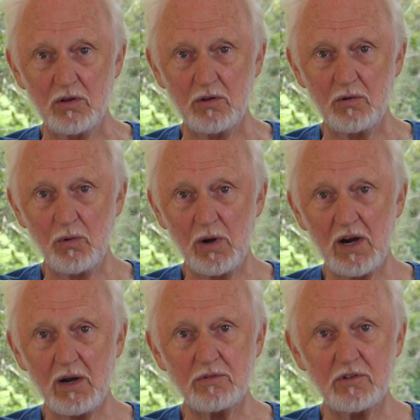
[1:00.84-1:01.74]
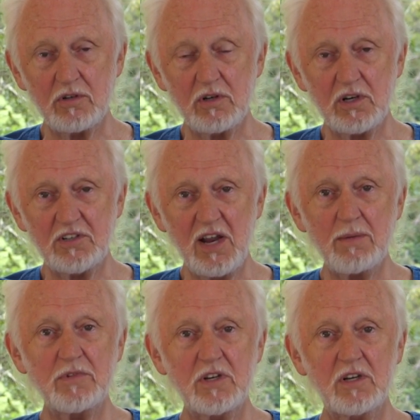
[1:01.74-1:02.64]
what I'm
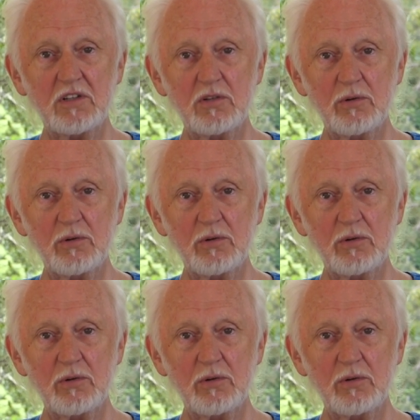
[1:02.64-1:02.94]
attempting to